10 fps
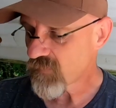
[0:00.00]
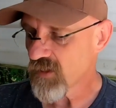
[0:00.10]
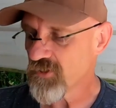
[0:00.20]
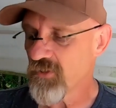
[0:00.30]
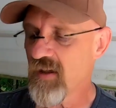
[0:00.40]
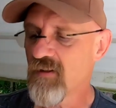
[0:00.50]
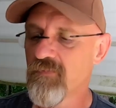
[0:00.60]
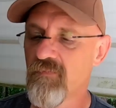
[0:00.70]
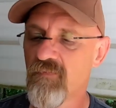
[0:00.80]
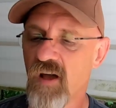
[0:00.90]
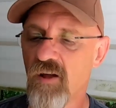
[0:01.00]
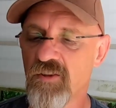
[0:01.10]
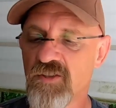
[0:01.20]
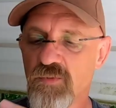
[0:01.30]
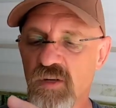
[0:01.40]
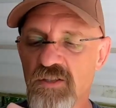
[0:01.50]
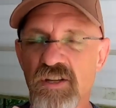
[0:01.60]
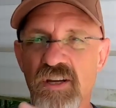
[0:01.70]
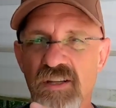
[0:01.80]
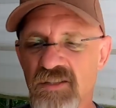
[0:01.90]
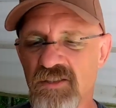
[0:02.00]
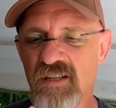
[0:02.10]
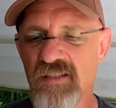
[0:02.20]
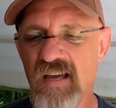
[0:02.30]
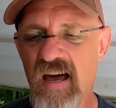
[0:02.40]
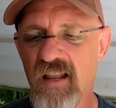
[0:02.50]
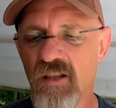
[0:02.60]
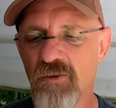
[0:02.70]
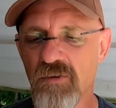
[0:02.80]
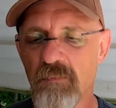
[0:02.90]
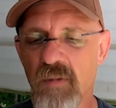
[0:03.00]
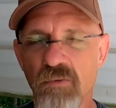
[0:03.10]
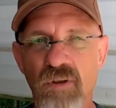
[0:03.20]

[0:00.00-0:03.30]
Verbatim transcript: Then you have, all this switch does is sets high load and low